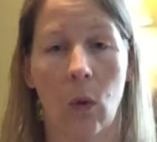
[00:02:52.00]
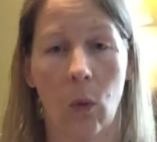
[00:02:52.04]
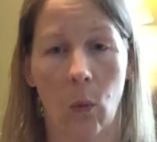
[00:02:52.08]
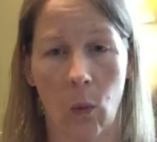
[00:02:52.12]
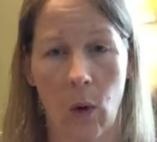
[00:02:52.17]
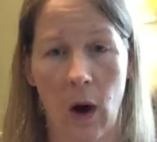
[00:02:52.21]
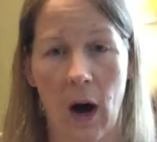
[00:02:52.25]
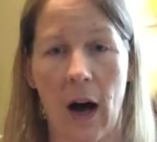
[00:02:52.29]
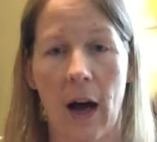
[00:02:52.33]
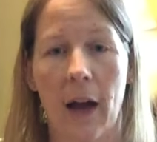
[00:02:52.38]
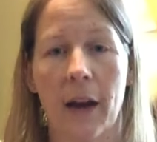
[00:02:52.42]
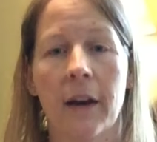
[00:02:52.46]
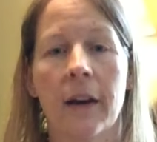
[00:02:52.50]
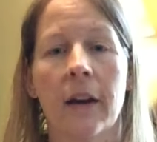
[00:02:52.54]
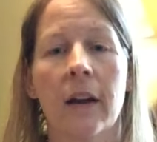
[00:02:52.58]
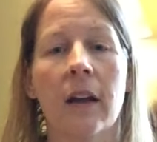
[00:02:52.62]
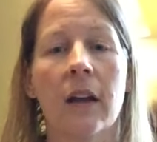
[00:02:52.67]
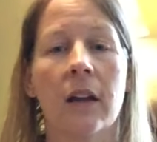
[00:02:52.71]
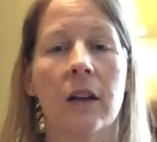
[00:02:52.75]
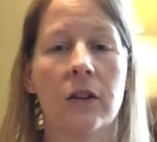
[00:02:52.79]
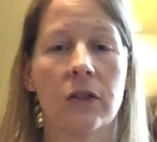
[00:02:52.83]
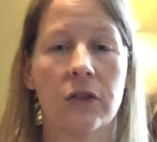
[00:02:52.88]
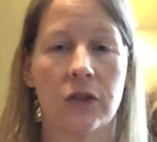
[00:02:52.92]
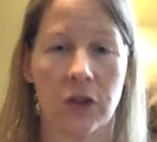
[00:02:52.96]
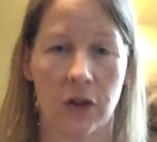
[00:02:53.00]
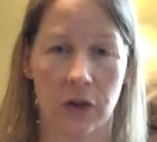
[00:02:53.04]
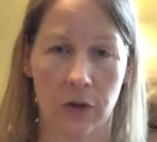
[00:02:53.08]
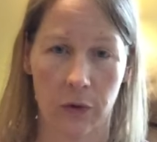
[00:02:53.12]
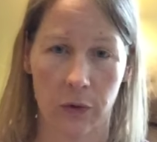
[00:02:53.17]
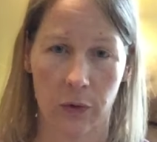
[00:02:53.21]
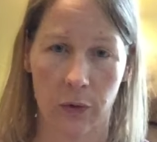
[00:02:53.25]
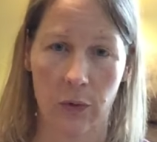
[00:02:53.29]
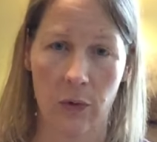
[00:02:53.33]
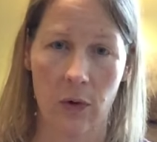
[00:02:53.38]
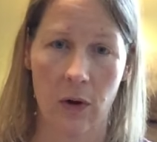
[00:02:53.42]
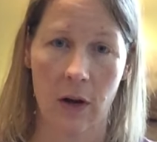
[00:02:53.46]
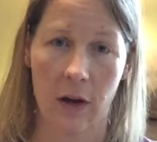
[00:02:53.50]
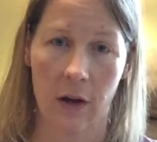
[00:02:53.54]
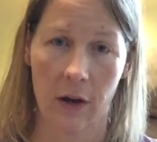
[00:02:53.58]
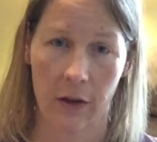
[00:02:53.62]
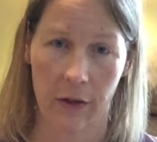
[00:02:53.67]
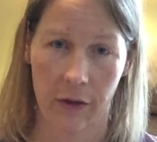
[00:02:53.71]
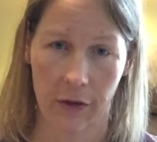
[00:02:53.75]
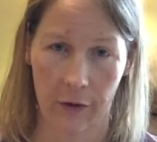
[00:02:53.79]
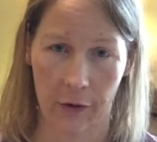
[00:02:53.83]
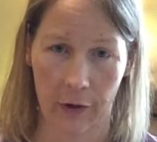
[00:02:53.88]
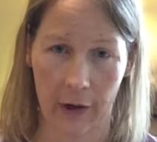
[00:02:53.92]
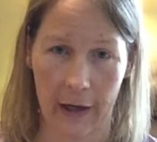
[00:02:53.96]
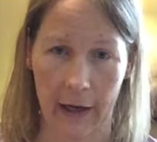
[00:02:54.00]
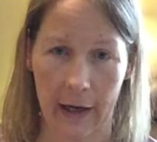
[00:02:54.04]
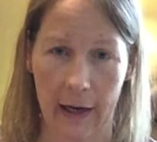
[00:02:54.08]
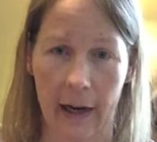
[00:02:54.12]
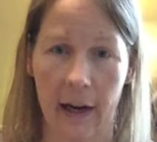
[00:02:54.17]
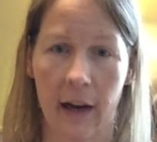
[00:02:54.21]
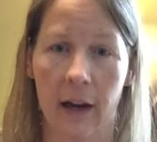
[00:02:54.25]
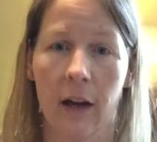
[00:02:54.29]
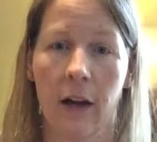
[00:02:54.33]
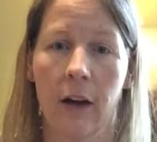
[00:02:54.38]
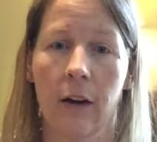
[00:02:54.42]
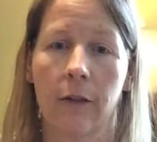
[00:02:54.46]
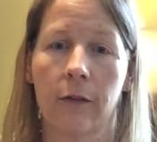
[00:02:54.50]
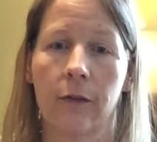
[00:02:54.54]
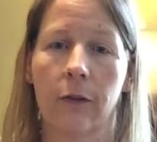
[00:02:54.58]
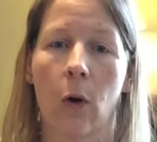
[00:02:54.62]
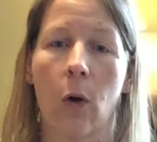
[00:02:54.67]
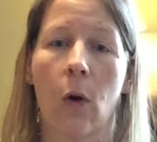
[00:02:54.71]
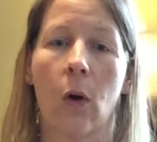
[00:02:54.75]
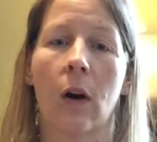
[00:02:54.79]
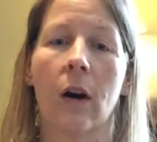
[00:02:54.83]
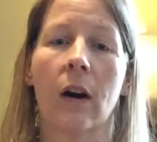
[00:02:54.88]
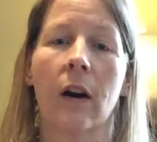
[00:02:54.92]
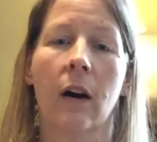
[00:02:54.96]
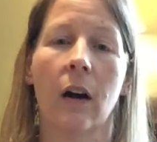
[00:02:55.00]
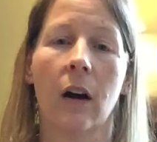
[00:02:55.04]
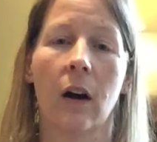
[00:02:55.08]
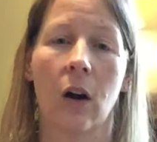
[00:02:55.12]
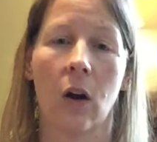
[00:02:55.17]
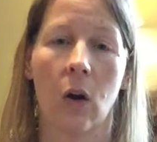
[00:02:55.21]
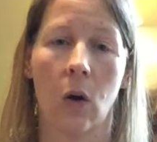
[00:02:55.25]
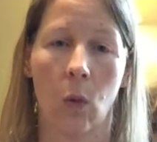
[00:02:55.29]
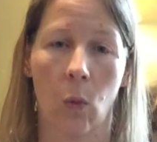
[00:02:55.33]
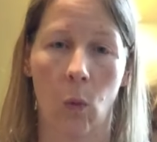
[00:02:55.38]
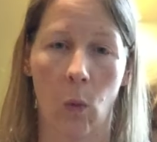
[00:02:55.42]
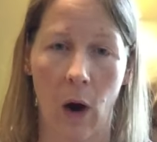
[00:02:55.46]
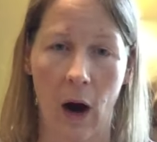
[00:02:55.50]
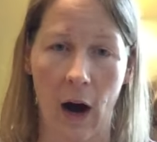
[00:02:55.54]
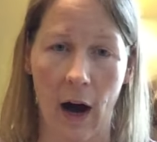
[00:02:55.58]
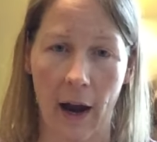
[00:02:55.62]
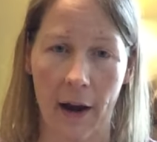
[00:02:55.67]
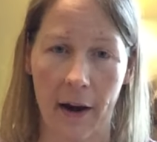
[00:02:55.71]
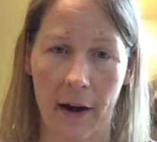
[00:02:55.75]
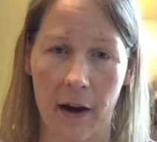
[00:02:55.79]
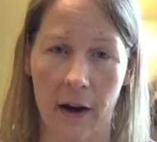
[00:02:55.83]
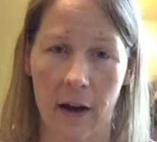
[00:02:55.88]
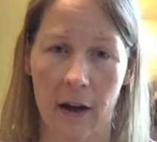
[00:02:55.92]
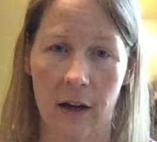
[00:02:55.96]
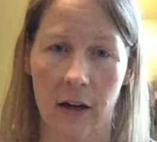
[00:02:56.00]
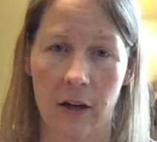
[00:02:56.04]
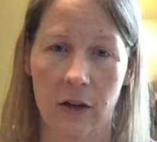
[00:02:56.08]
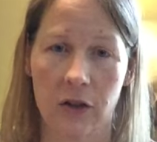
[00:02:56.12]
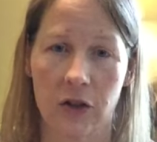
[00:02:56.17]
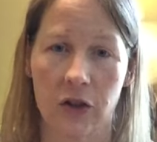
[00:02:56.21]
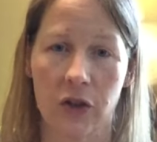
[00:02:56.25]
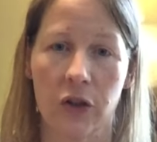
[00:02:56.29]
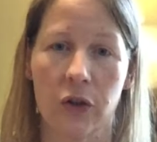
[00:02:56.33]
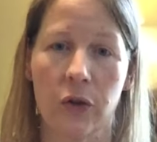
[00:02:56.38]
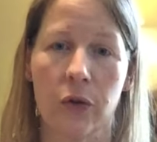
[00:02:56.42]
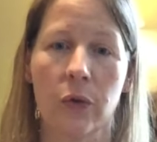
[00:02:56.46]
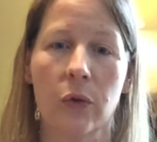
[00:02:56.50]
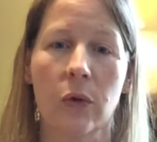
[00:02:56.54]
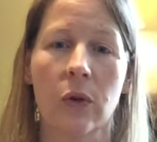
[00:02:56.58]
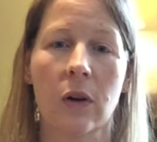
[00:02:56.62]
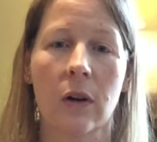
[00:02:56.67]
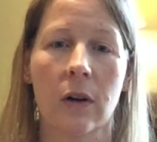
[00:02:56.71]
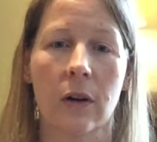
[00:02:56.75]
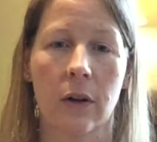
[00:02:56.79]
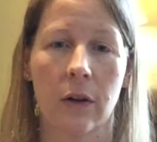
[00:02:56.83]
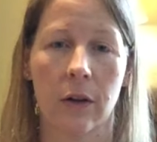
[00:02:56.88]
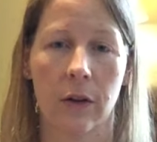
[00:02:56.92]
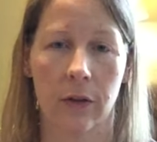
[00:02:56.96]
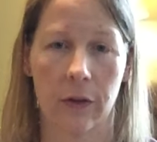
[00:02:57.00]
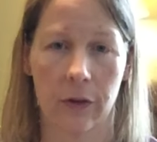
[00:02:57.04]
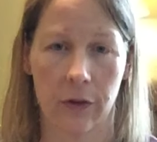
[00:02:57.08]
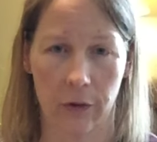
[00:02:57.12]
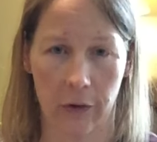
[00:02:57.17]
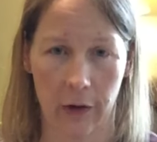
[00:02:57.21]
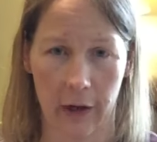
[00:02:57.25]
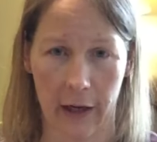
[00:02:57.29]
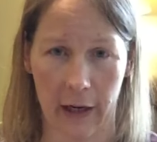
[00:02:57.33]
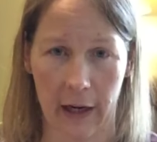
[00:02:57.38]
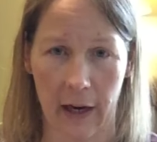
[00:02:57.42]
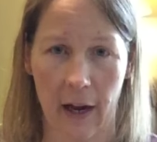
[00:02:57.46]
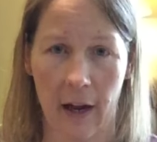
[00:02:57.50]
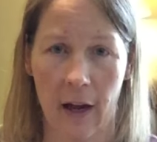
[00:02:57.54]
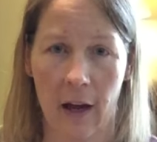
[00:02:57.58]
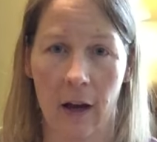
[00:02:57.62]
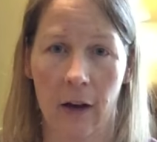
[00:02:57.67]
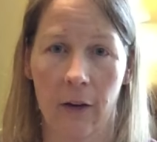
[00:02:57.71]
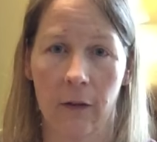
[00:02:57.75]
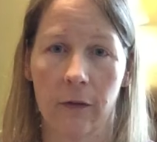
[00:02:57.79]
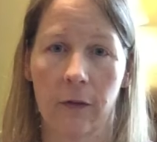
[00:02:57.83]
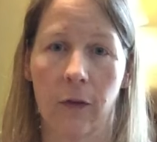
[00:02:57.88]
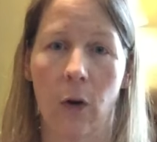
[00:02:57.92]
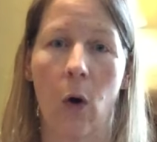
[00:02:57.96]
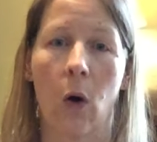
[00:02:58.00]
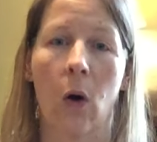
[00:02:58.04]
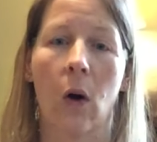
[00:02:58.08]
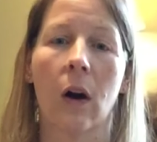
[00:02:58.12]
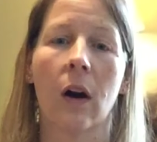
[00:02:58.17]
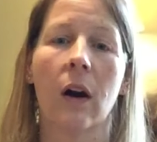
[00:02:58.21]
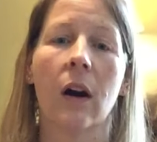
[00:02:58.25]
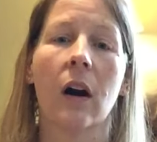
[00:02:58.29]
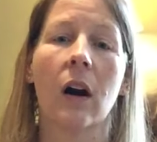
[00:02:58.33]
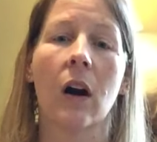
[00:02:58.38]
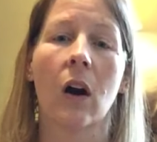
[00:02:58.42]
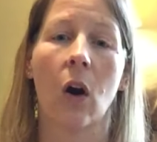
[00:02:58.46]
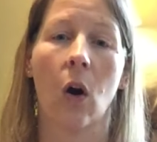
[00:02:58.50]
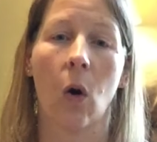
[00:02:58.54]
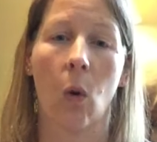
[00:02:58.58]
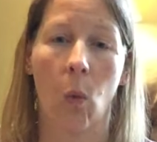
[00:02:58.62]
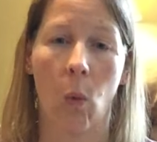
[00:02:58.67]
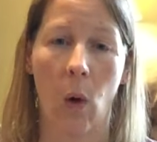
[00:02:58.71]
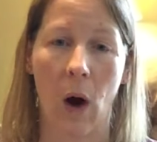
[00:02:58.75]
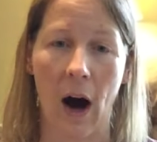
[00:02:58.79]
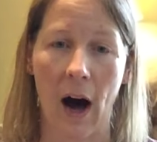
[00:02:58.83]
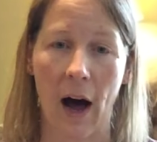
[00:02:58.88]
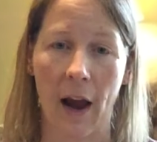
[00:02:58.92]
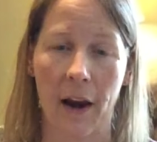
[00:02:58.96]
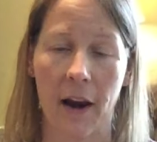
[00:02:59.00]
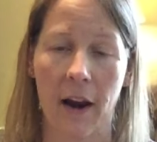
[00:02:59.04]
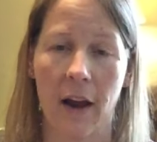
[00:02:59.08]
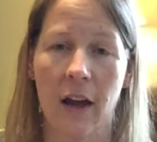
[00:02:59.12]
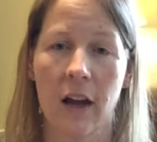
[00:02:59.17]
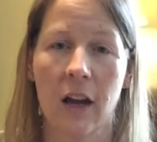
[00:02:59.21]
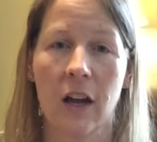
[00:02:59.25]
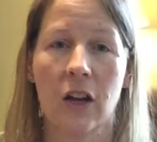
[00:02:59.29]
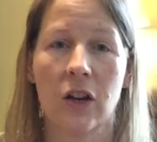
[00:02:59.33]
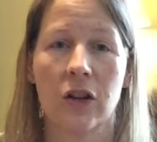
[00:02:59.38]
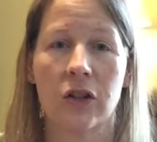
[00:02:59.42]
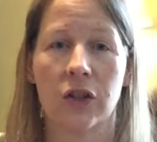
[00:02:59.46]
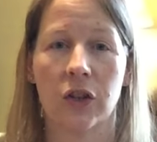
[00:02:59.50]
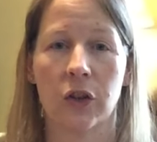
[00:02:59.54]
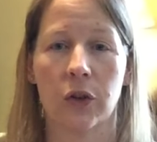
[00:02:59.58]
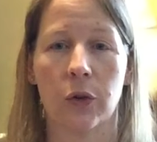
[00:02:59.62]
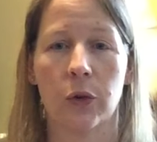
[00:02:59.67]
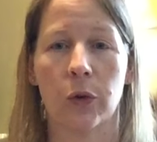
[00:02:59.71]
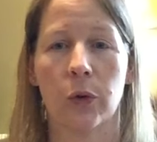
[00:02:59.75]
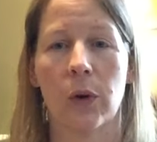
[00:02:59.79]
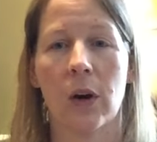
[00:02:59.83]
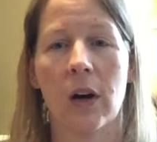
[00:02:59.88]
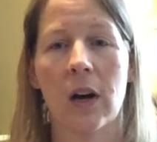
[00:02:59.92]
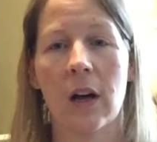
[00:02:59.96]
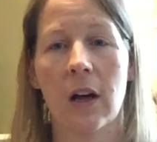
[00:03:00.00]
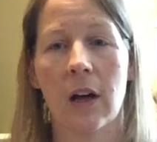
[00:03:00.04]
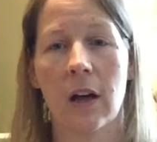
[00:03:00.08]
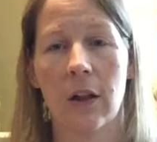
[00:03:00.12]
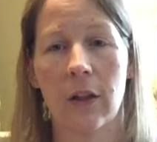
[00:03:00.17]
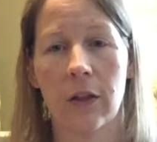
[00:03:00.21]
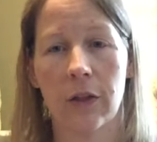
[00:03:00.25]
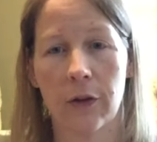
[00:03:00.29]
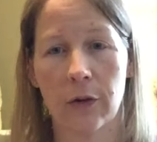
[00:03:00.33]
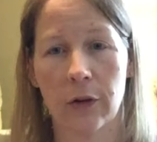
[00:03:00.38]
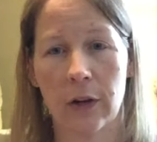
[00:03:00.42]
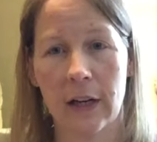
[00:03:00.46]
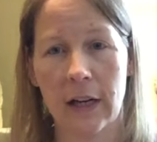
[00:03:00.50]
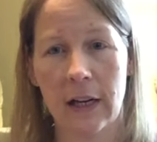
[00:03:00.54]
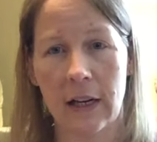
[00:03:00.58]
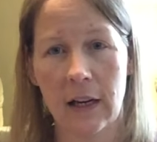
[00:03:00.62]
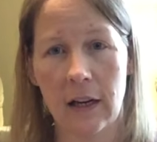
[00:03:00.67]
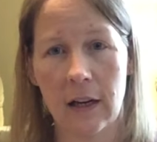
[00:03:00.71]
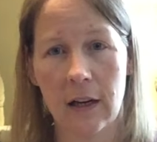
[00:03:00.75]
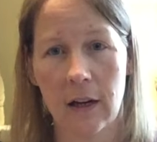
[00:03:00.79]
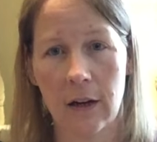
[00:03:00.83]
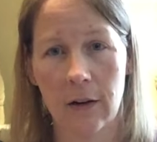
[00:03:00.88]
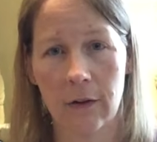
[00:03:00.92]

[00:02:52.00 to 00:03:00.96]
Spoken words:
1, 2, 3. 4, 1, 2, 3, 4, 1, 2, 3,